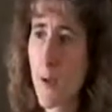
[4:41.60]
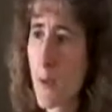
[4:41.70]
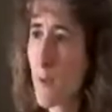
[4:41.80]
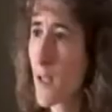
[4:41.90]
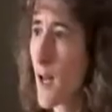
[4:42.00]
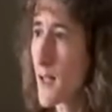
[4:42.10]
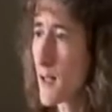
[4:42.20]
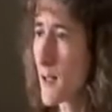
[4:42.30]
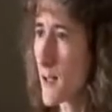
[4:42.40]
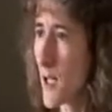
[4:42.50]
When we got
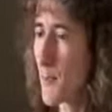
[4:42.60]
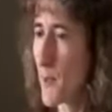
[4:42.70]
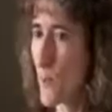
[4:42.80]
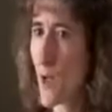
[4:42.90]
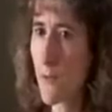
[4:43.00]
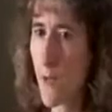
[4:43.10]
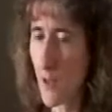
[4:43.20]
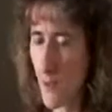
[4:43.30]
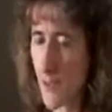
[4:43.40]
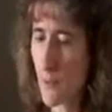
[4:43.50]
to the top of the
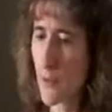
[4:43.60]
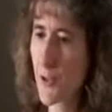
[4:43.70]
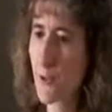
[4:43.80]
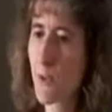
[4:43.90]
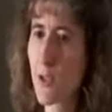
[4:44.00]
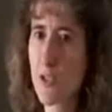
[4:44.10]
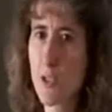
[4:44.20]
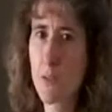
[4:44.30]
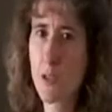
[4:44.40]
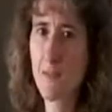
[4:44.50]
waterfall, that's where she
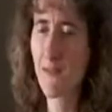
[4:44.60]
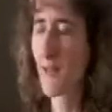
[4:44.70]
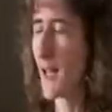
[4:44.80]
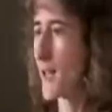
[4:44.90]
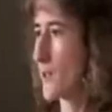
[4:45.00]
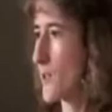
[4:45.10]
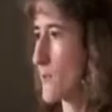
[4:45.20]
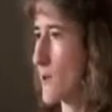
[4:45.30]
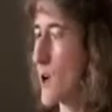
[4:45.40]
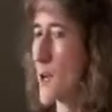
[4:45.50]
was flat out on
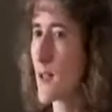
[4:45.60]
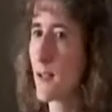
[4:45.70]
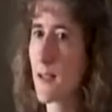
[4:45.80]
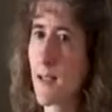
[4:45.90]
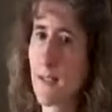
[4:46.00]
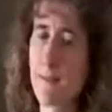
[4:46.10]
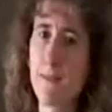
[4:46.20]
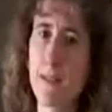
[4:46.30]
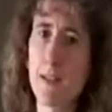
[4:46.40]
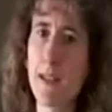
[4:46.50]
a rock in
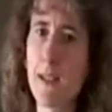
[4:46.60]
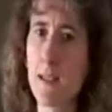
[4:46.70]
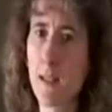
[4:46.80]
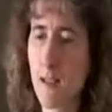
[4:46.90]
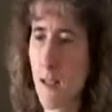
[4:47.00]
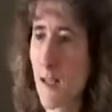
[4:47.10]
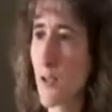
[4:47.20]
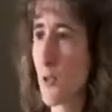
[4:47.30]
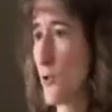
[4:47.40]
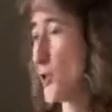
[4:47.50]
very
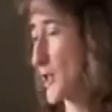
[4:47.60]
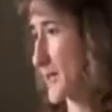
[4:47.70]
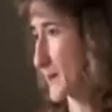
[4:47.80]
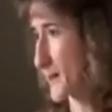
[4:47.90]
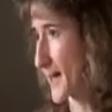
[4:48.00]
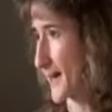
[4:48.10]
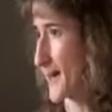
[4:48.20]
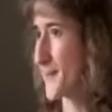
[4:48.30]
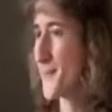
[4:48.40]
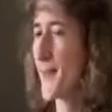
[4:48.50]
excruciating
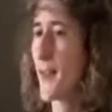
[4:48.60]
pain.